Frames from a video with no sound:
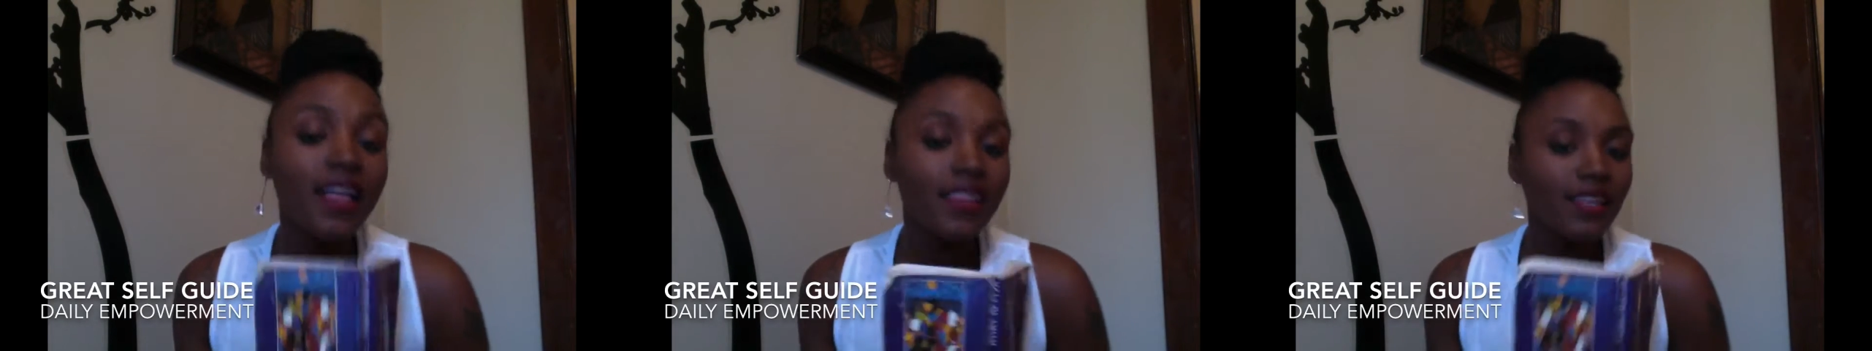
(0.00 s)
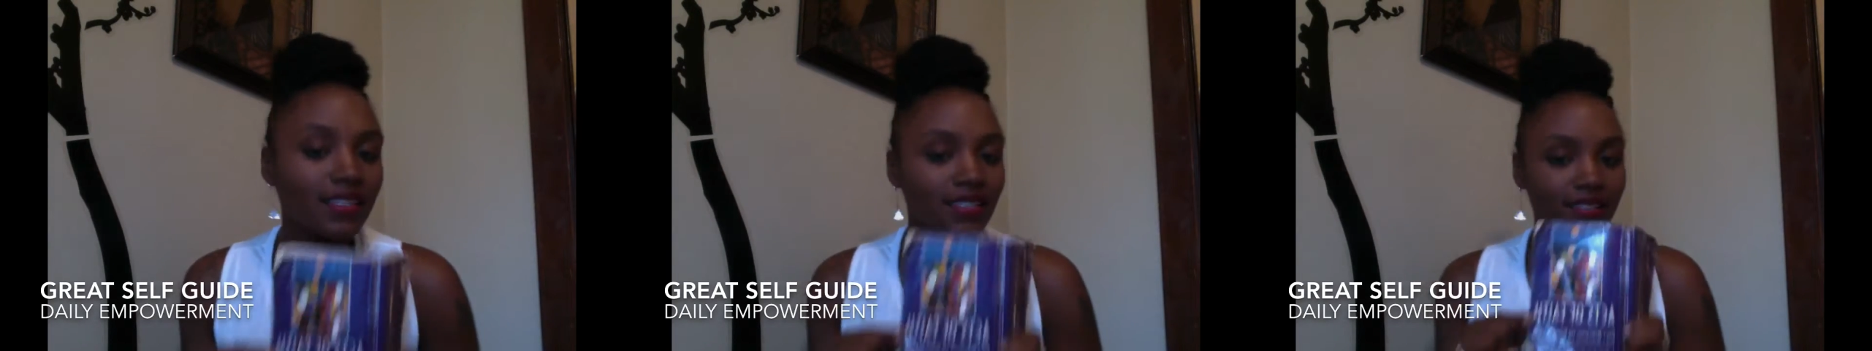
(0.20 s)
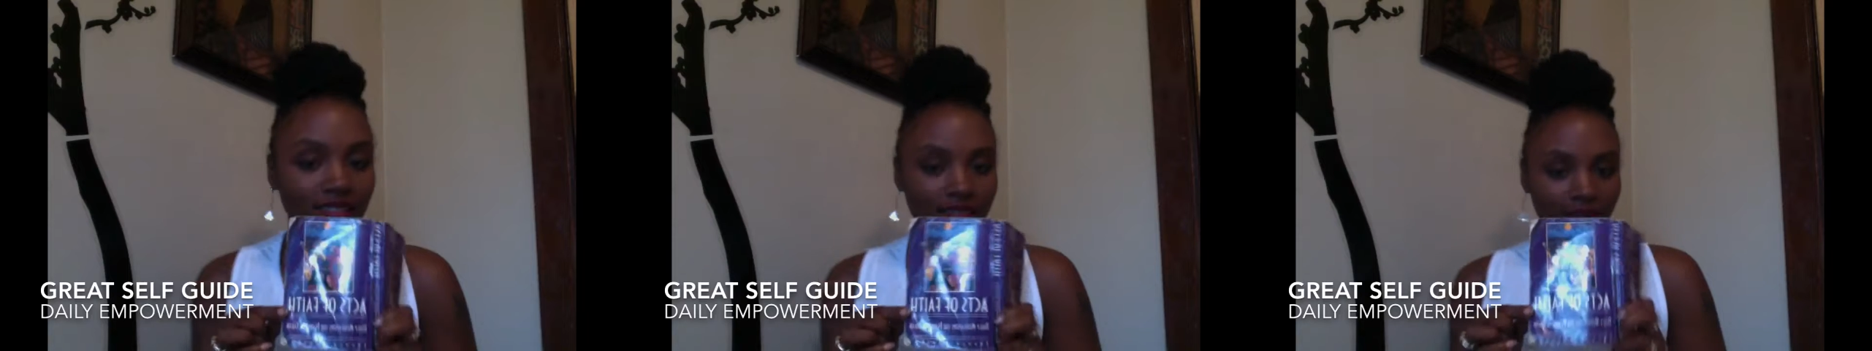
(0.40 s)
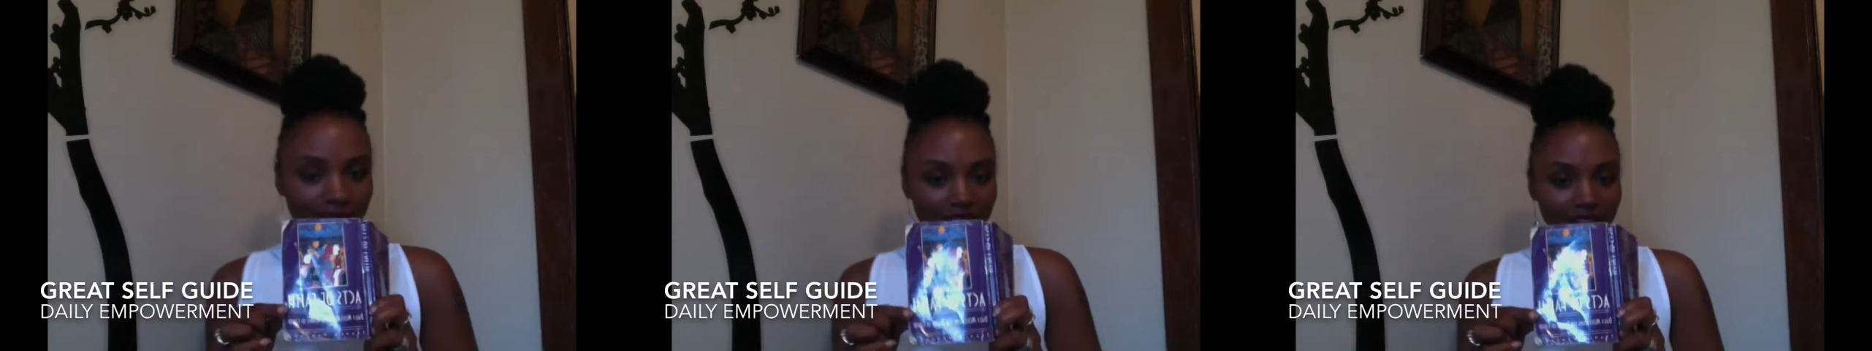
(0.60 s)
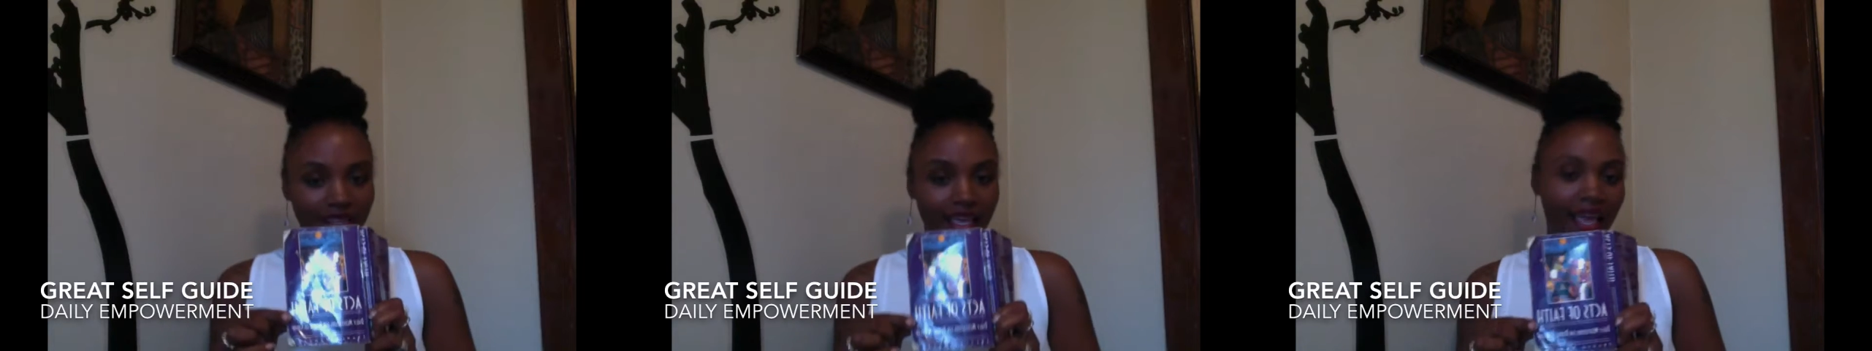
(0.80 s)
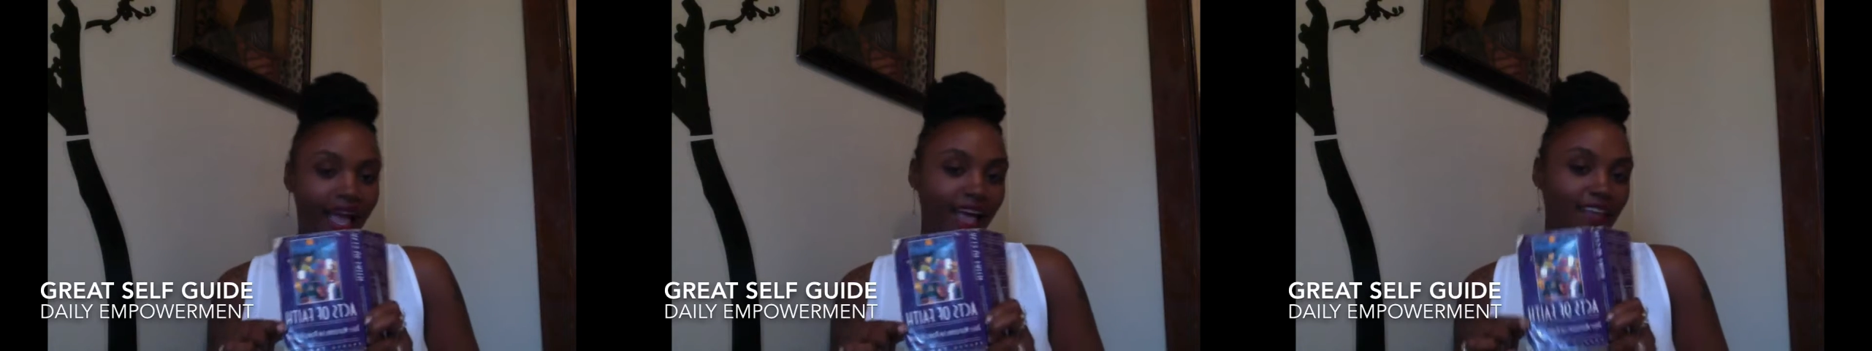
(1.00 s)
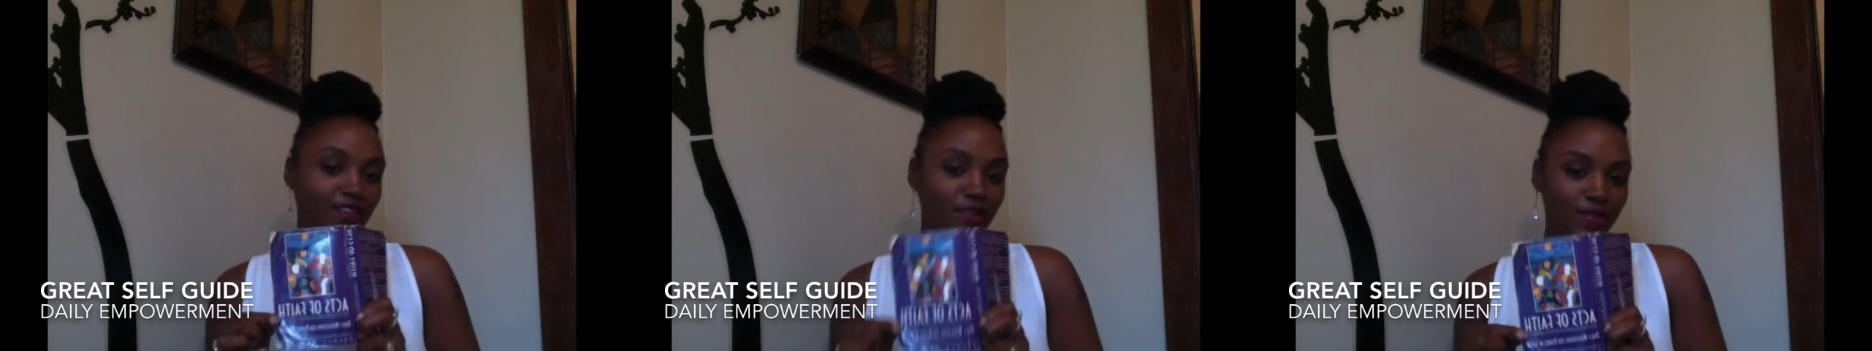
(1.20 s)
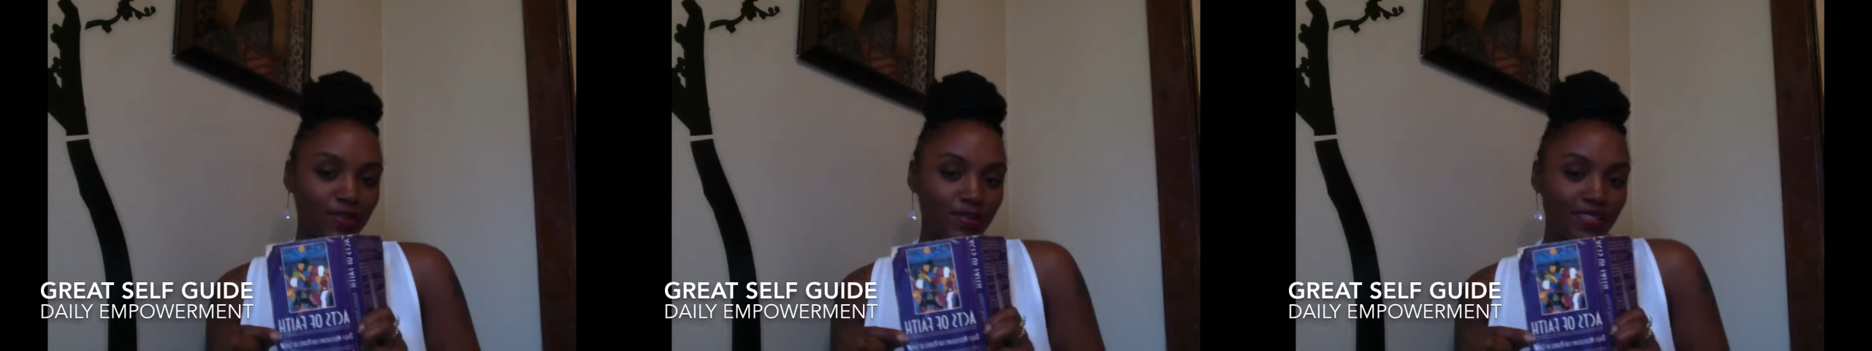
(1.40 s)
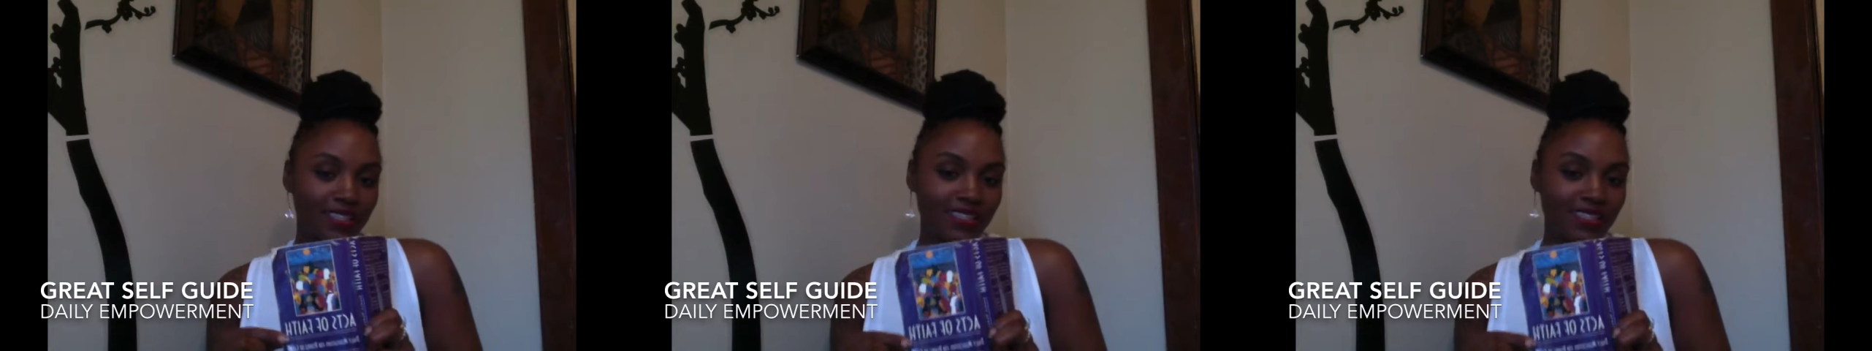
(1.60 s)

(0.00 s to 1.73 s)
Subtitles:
This is something that I use